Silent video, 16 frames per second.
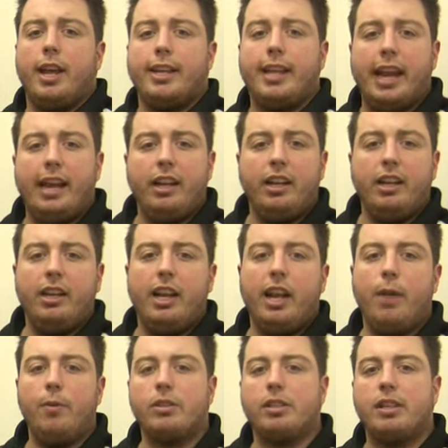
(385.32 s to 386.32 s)
Kaylin,
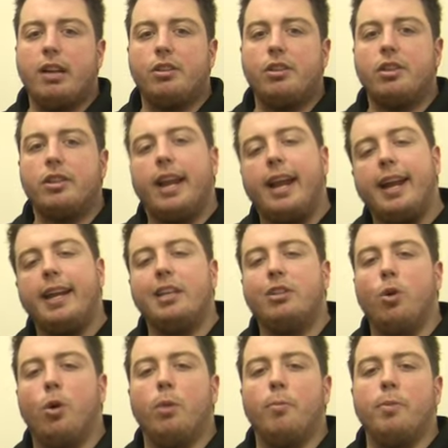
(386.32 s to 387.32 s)
it was an outstanding
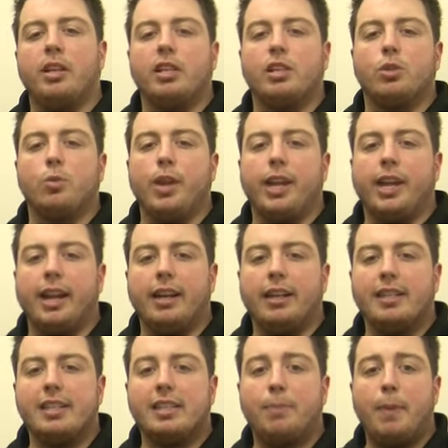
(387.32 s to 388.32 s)
tournament this weekend,
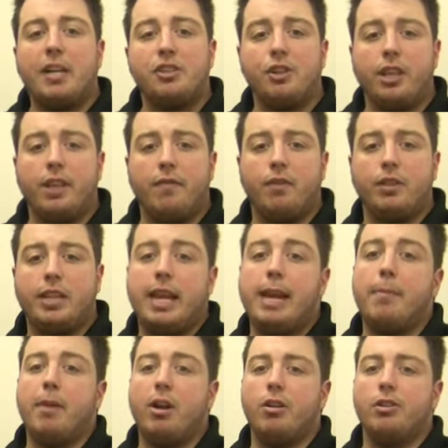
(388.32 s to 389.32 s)
especially for
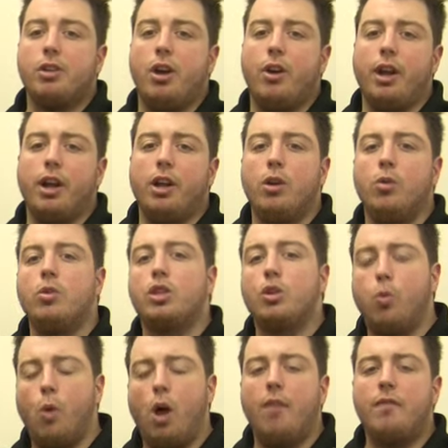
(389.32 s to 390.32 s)
Team Arizona, whose
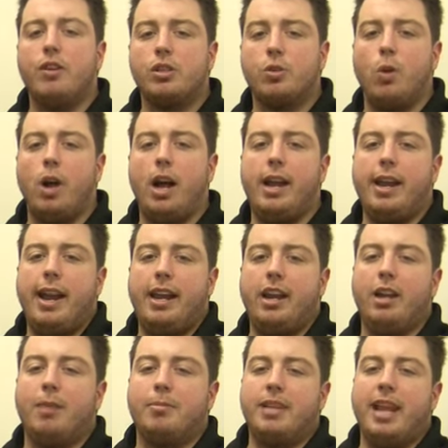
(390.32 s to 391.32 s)
12U squad ended
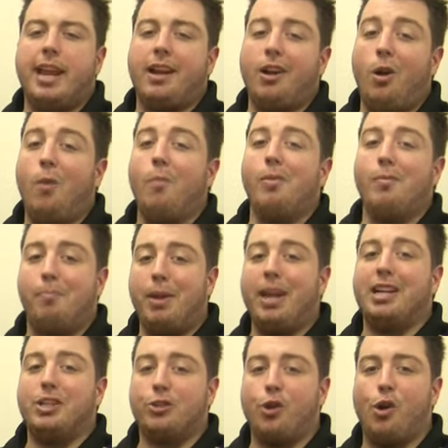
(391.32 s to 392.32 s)
up taking home the
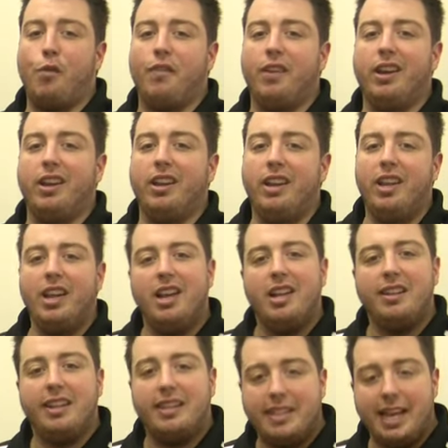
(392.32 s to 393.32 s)
big trophy.
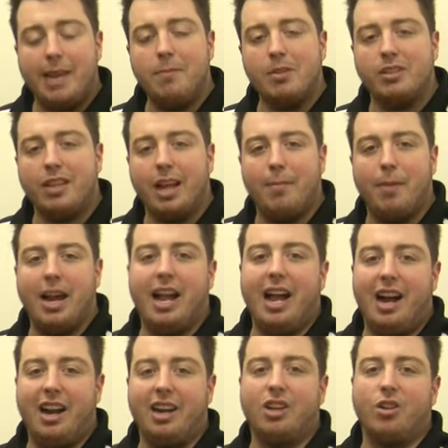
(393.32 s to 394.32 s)
The team was led by
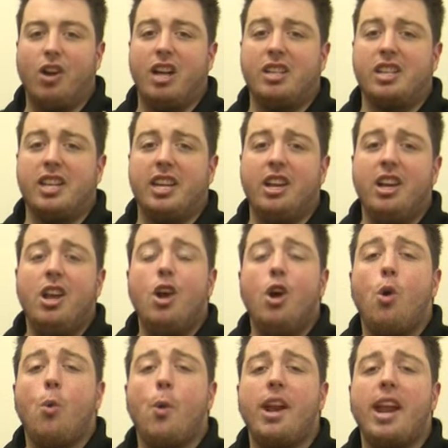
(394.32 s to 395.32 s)
Anna Krosky,
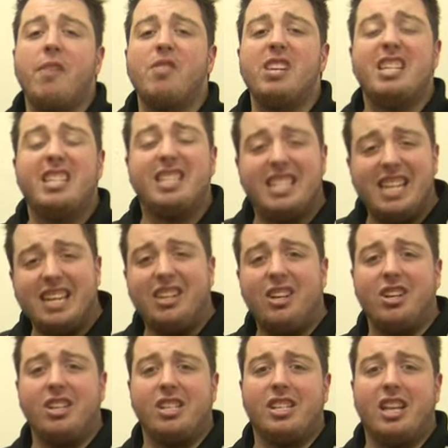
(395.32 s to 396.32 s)
who went a
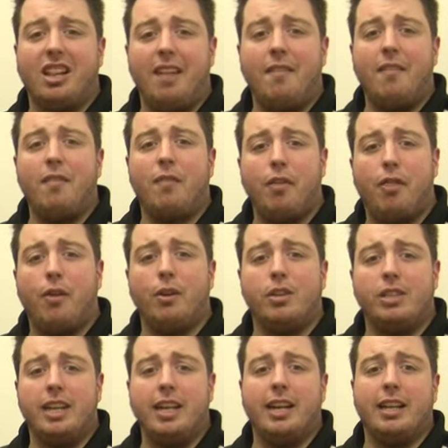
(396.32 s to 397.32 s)
ridiculous 11 for
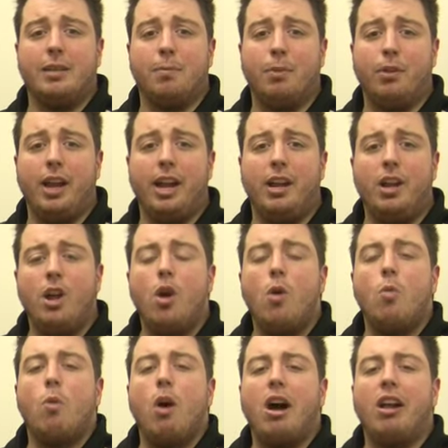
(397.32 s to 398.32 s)
13 at the plate
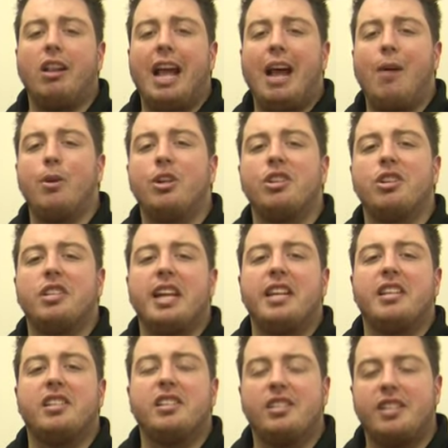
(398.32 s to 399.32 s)
while allowing just a
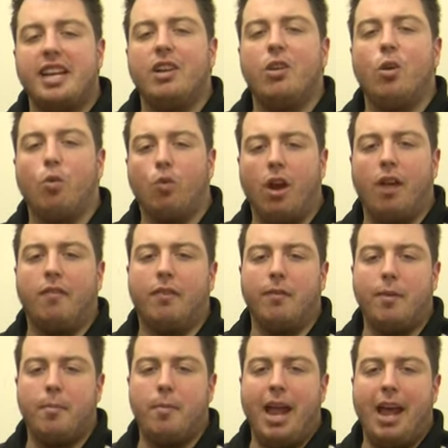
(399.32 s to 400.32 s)
single run from
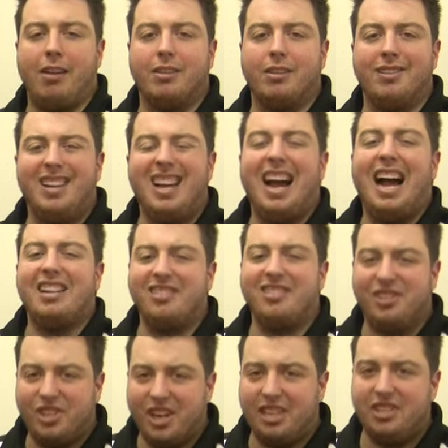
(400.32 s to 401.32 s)
the mound. I
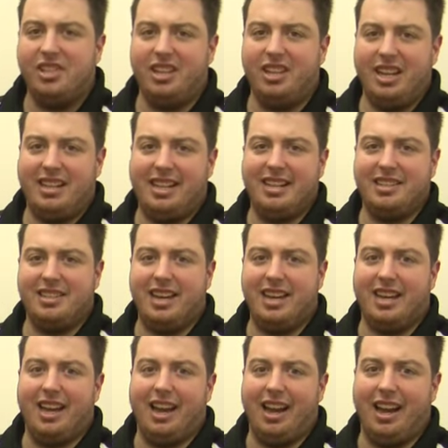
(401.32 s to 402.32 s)
suggest you let that
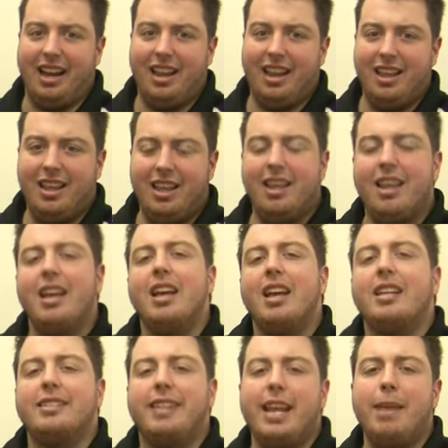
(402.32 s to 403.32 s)
sink in.
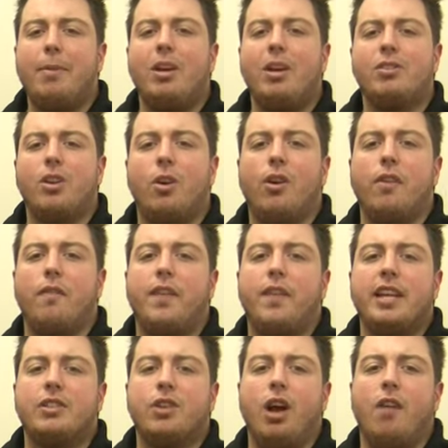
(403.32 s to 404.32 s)
Team Arizona
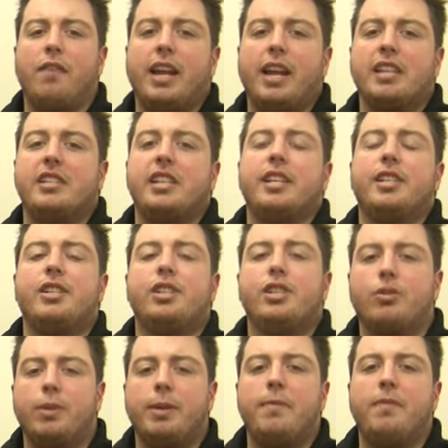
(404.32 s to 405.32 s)
faced off against the
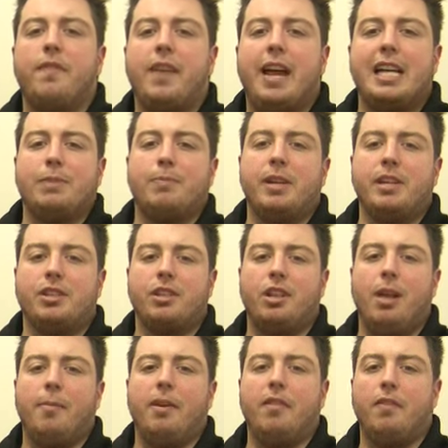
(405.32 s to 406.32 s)
Extreme Fast Pitch
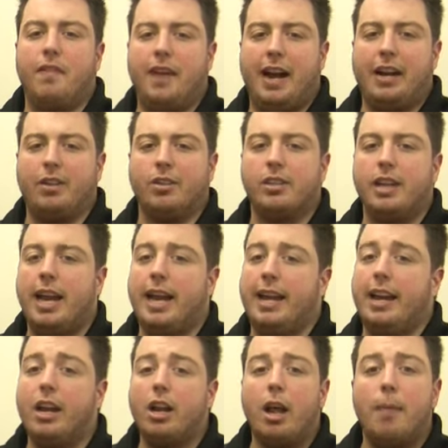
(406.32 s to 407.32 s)
Club in the finals and
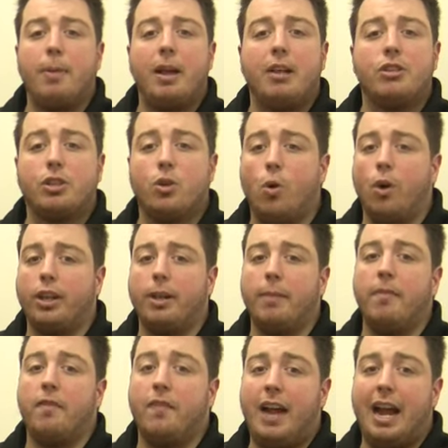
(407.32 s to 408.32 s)
ended up outscoring them
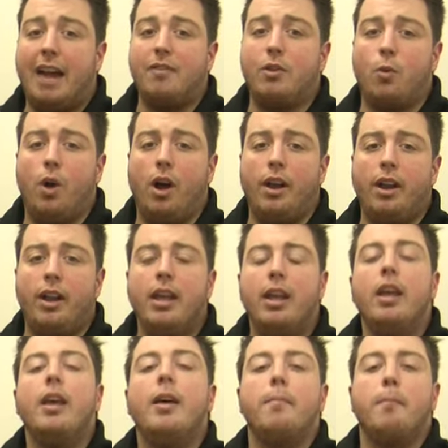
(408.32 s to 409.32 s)
5-1,
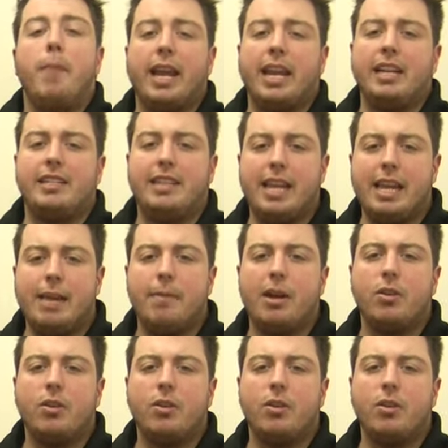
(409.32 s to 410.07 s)
making Team